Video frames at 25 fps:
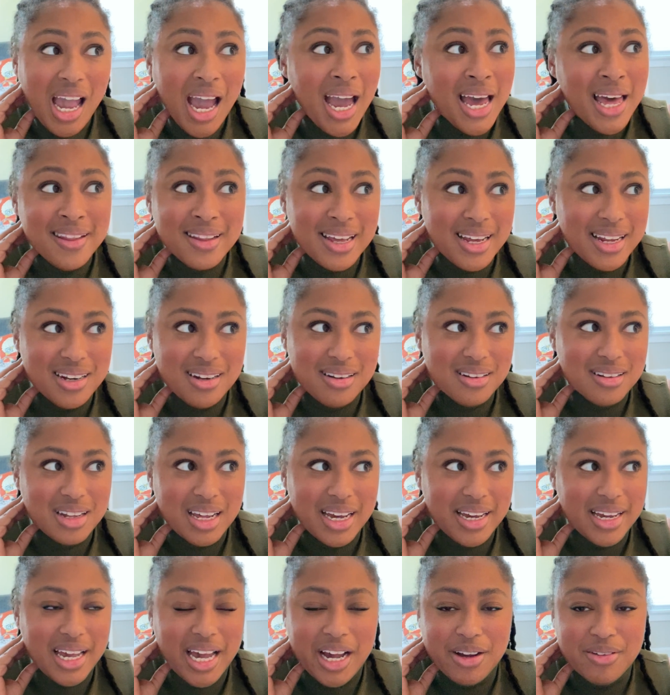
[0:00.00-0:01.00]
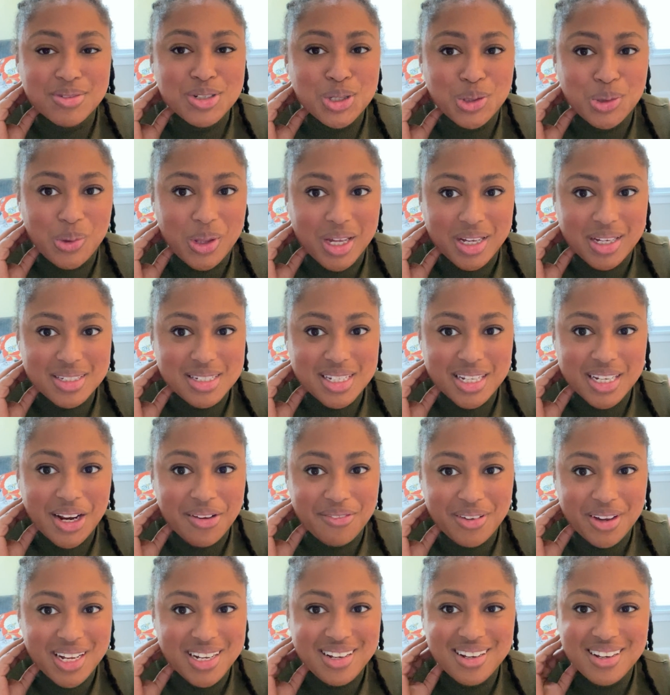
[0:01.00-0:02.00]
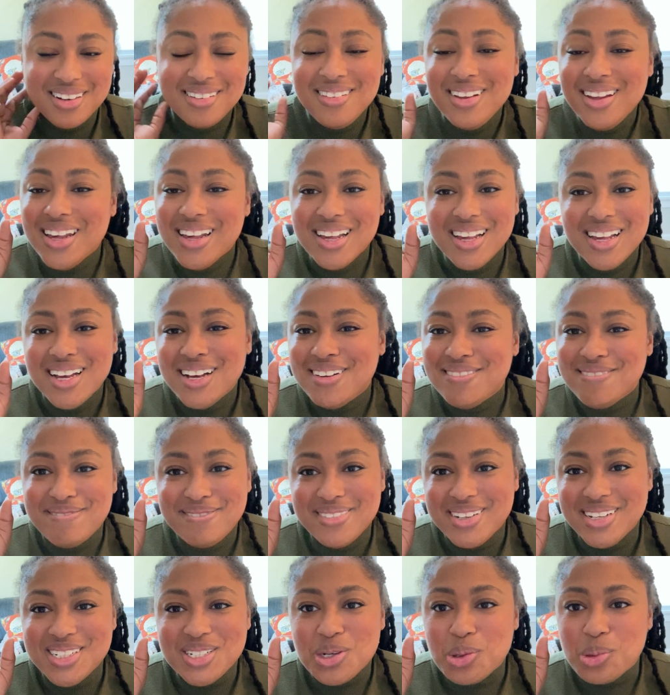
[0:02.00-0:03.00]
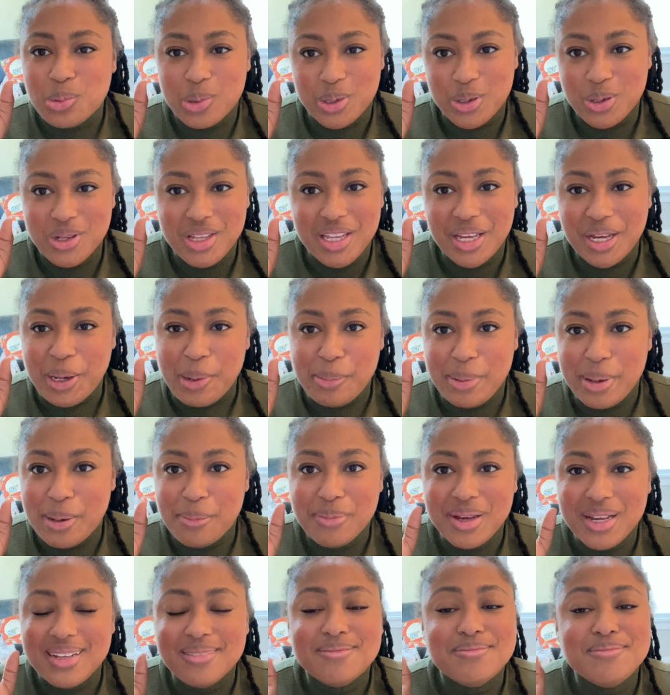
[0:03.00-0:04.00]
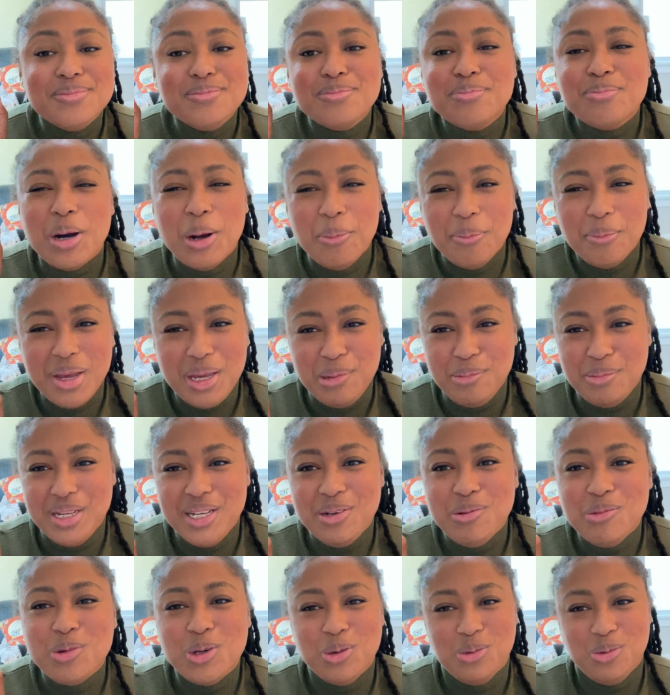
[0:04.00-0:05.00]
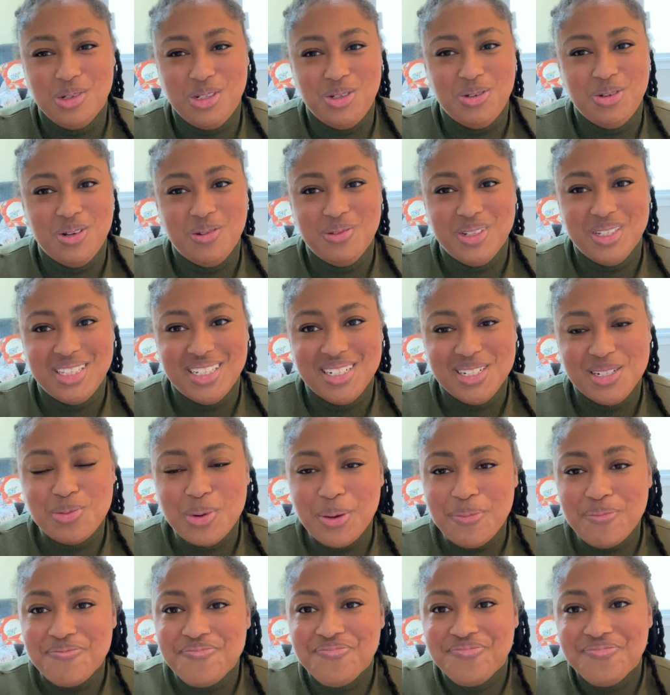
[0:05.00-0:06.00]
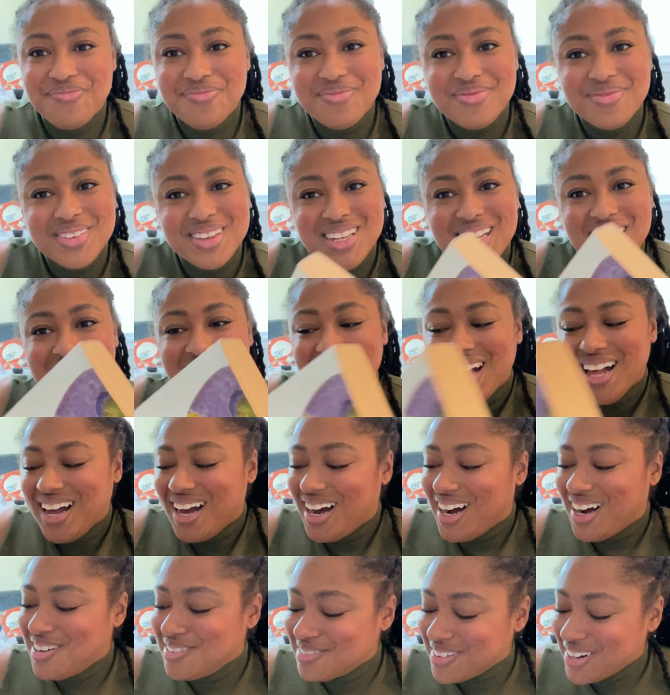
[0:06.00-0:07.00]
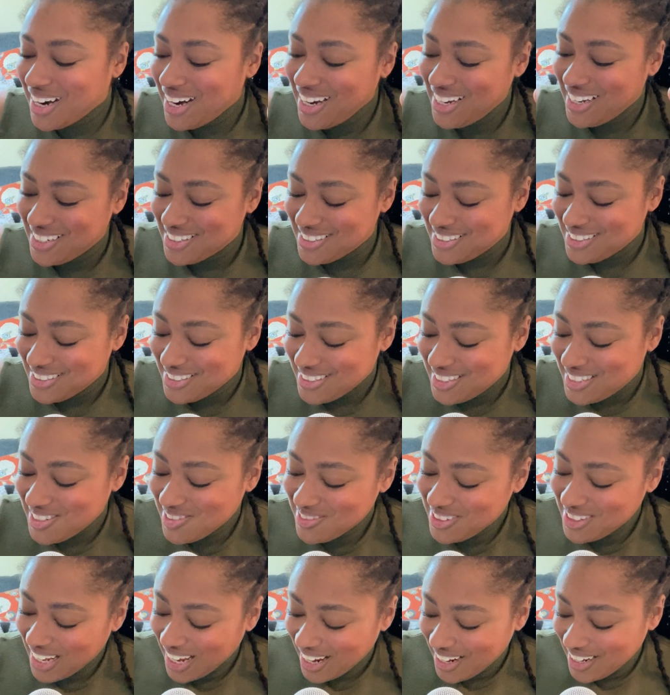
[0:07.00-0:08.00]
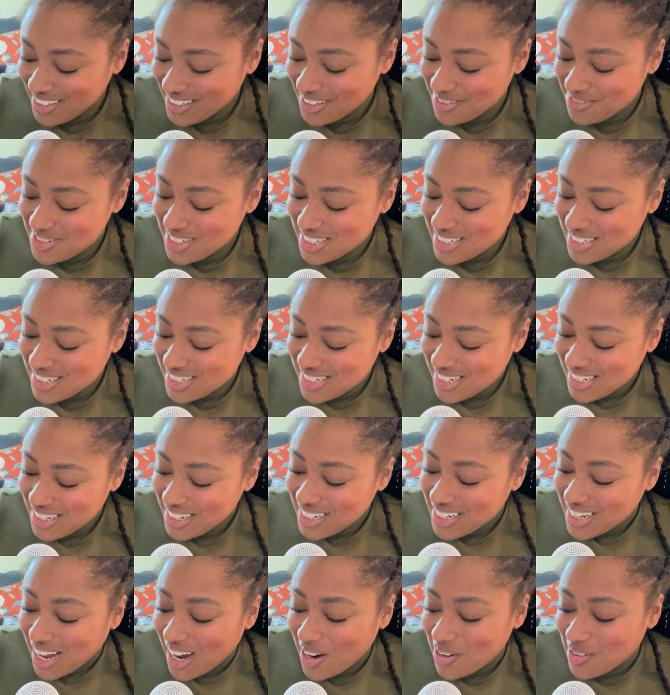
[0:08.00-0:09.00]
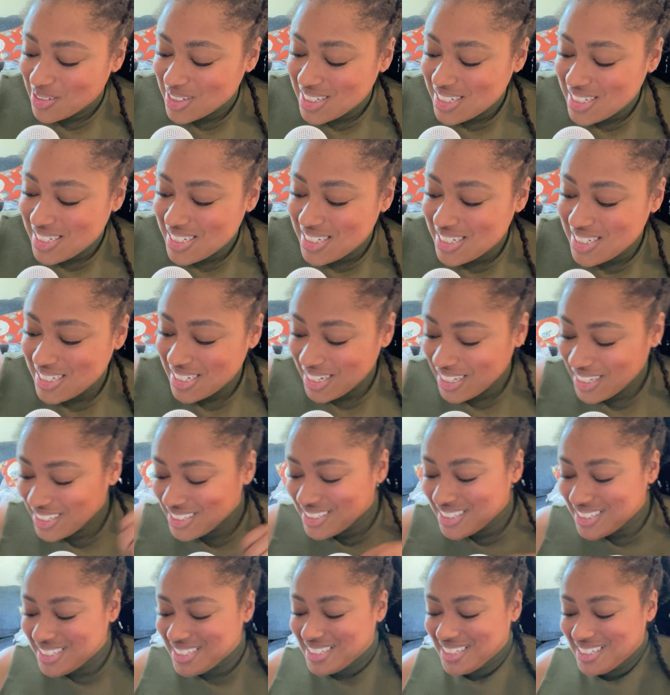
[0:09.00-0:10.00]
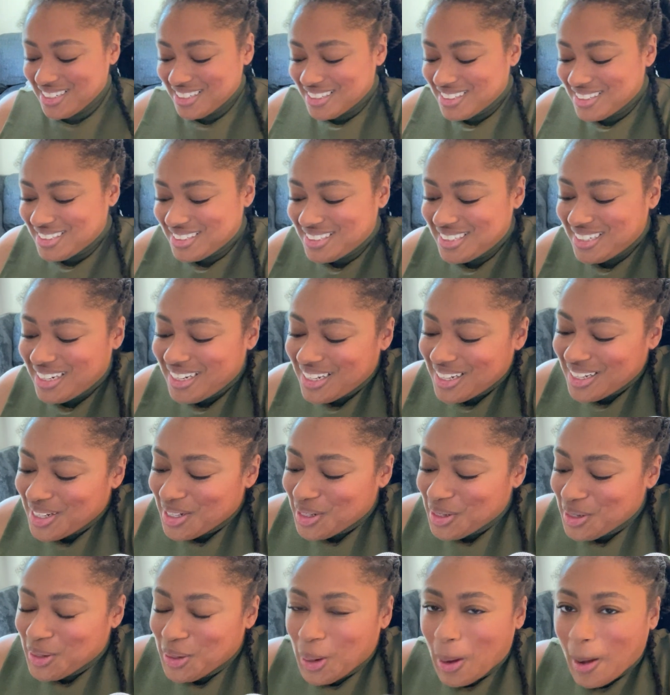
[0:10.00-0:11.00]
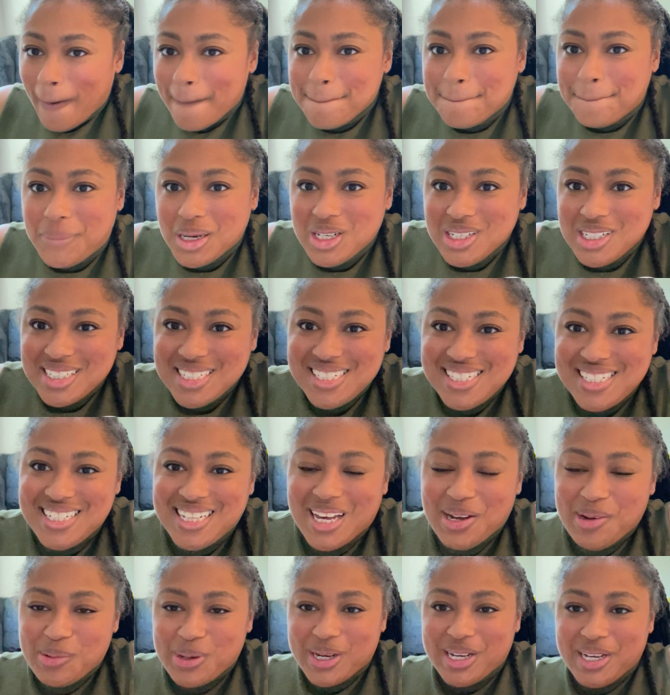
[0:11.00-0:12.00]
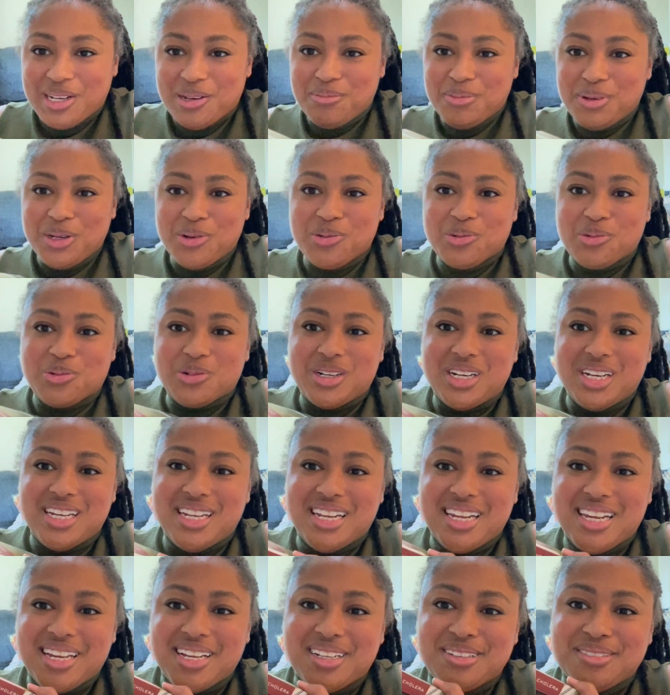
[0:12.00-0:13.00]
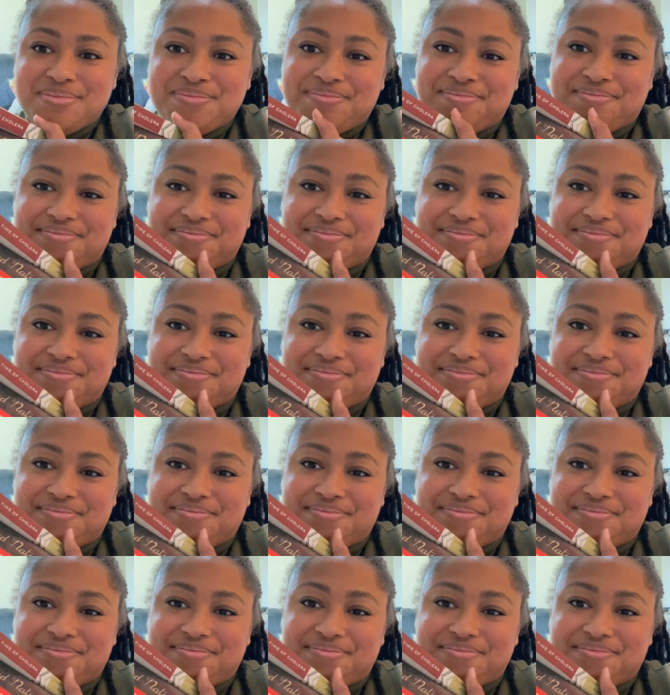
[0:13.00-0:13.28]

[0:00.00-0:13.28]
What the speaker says: and then like have two things that have ended. It's a weird thing about me, but maybe we will do it with this one. All right, so that gives us our 6 books that we're going to be reading